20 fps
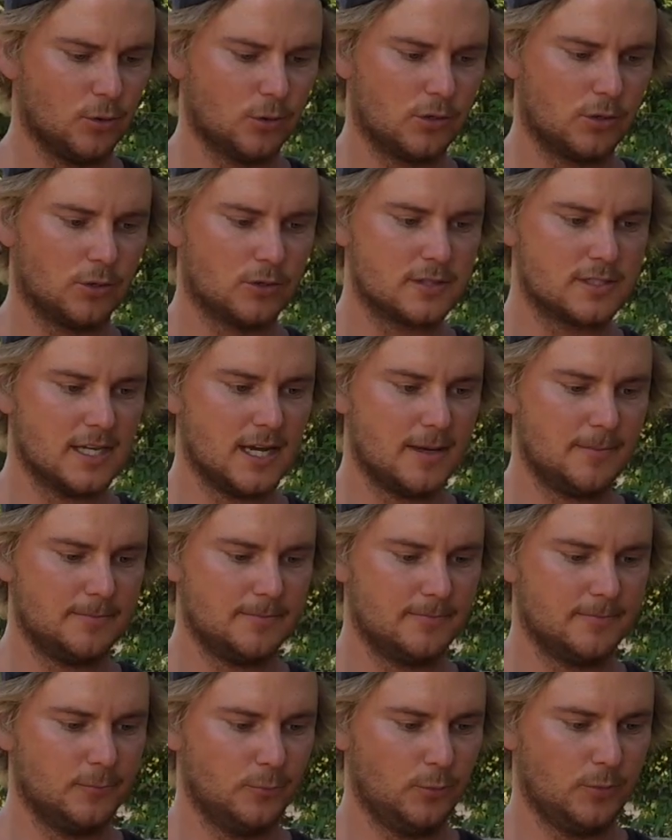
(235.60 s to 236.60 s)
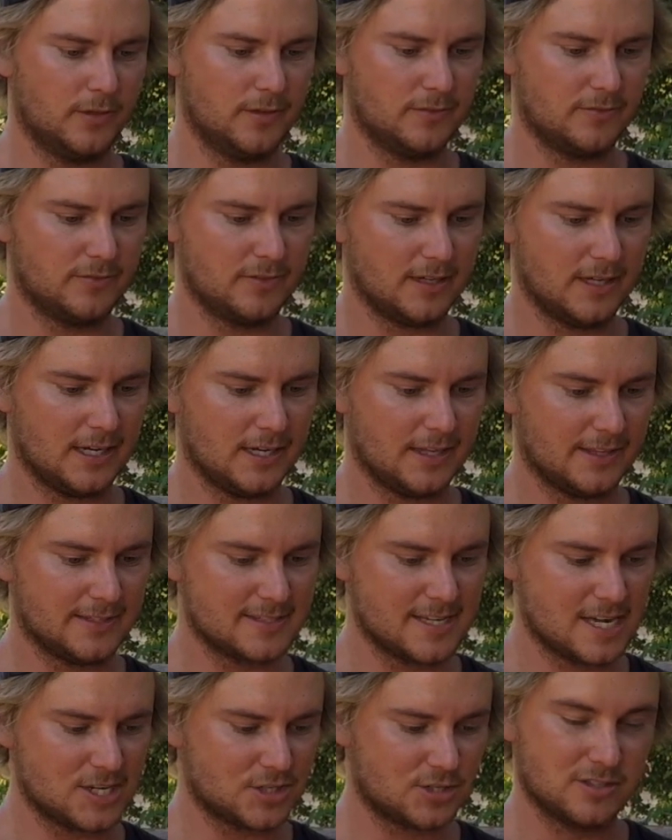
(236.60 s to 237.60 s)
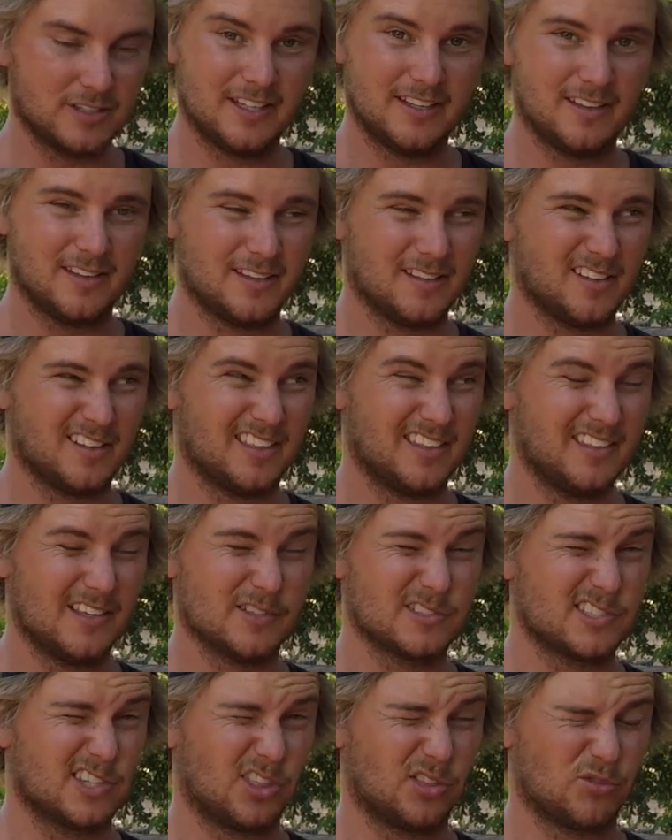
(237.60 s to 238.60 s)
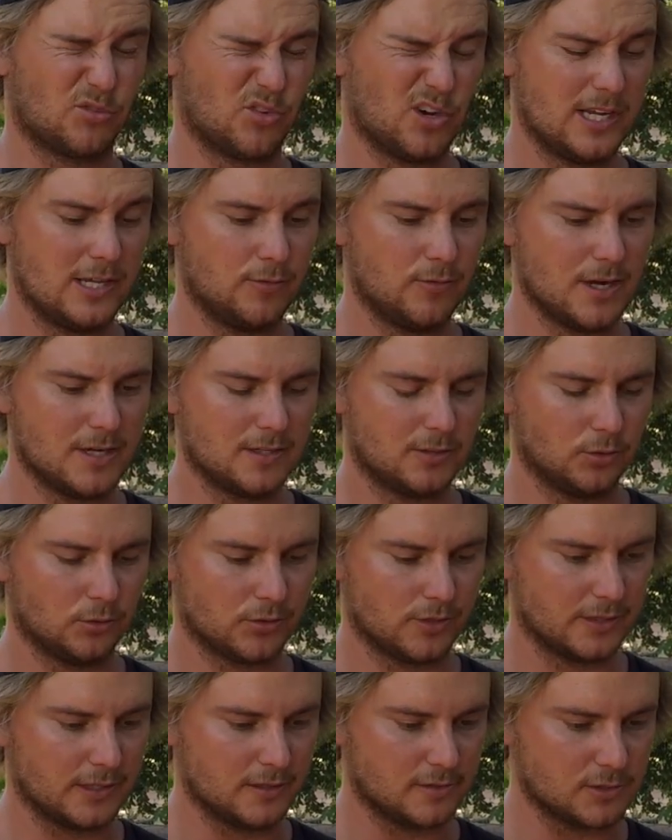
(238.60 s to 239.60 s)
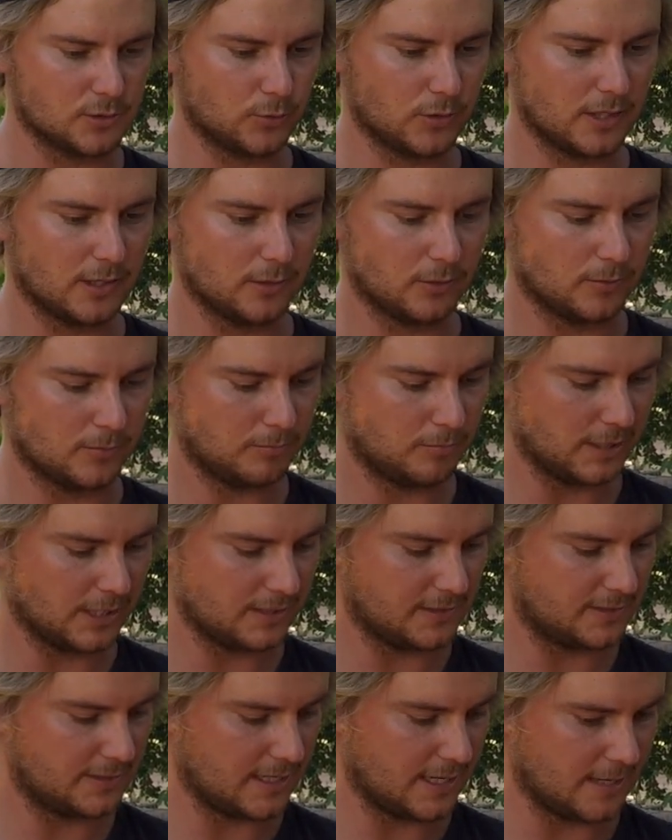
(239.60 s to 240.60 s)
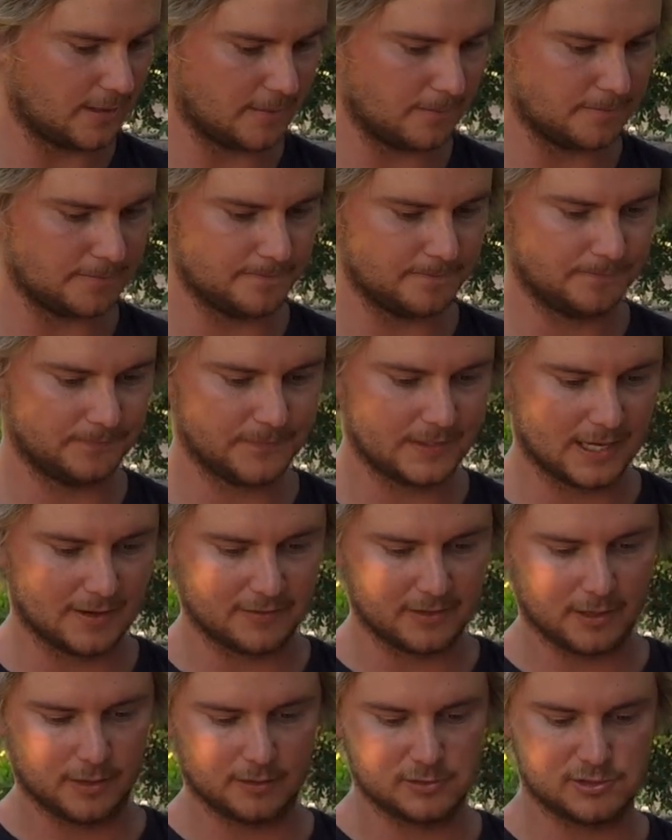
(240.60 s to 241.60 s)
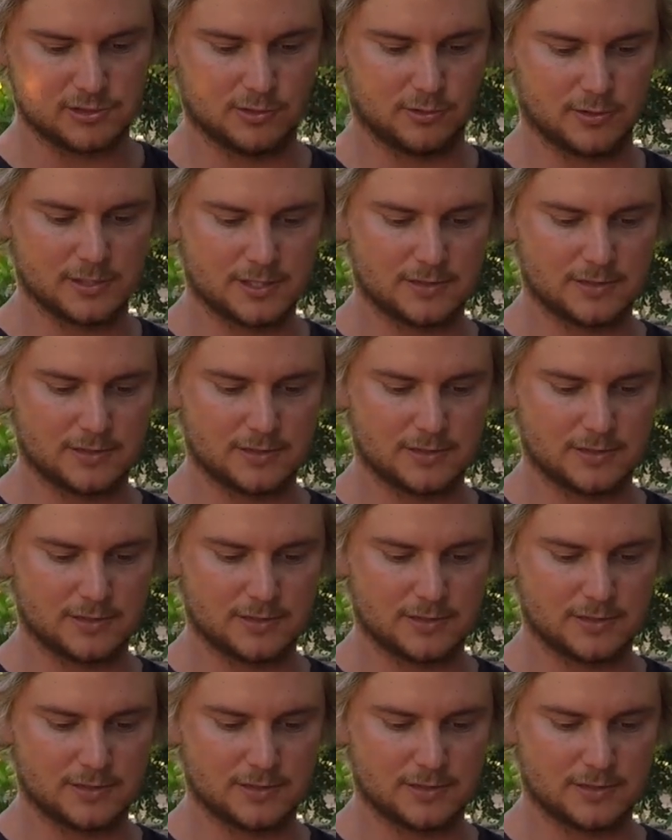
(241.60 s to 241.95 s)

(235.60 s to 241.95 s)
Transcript: cooked up. There's actually, I think there was 3 red claw in there as well, but have a go at the size